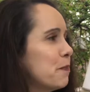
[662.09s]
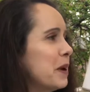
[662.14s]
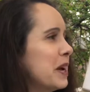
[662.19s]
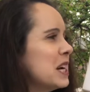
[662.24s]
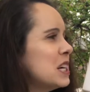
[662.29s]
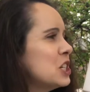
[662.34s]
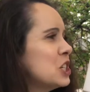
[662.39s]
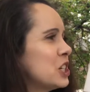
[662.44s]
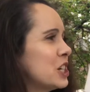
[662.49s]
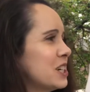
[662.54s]

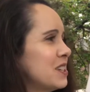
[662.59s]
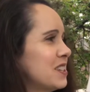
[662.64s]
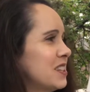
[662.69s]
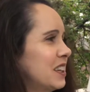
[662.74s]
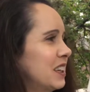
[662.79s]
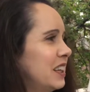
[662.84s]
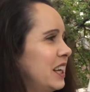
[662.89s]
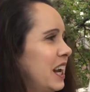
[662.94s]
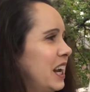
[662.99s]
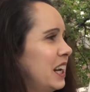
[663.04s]
picture,"
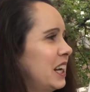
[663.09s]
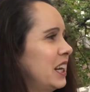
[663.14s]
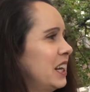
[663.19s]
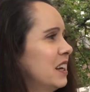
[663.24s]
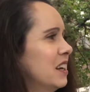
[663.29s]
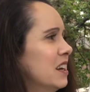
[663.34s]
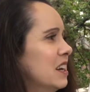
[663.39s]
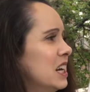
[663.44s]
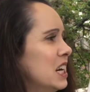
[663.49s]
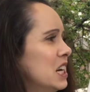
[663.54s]
said Katie.
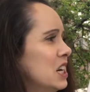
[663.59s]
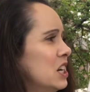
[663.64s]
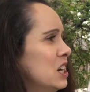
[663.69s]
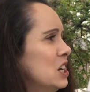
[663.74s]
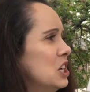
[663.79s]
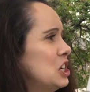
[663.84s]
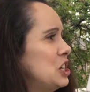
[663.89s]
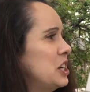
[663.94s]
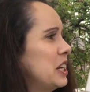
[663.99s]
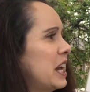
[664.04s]

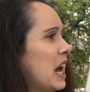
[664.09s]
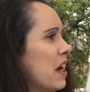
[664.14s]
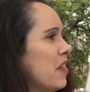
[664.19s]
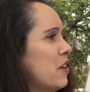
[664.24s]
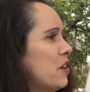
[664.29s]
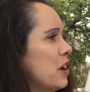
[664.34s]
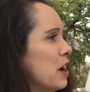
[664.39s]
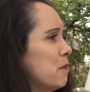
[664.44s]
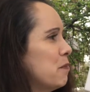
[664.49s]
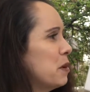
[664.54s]
She
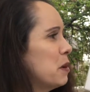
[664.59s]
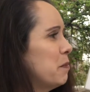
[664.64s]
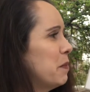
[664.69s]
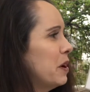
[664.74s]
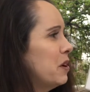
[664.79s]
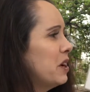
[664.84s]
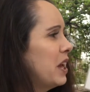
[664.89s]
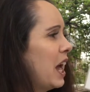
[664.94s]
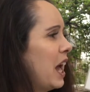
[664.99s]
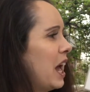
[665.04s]
gathered up her
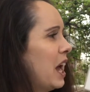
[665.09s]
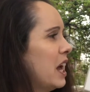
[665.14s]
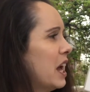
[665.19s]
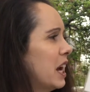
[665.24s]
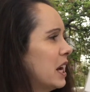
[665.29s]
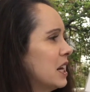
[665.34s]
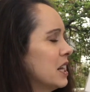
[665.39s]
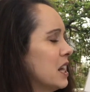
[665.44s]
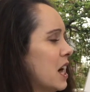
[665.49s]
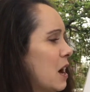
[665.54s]
bouquet
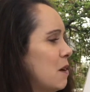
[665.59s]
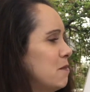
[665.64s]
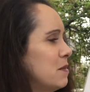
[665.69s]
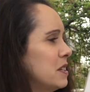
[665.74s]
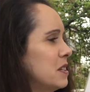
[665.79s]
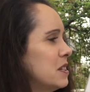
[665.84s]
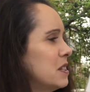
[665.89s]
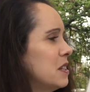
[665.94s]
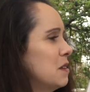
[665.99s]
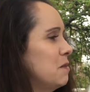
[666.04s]
and climbed
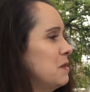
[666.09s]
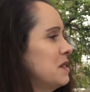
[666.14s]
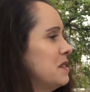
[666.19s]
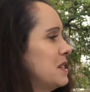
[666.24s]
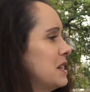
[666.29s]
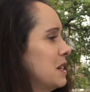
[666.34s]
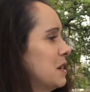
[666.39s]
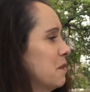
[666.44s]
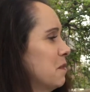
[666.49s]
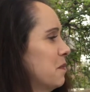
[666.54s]
into the
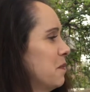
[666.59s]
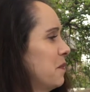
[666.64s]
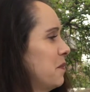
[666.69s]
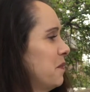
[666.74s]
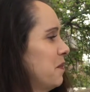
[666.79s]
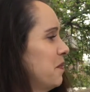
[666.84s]
museum.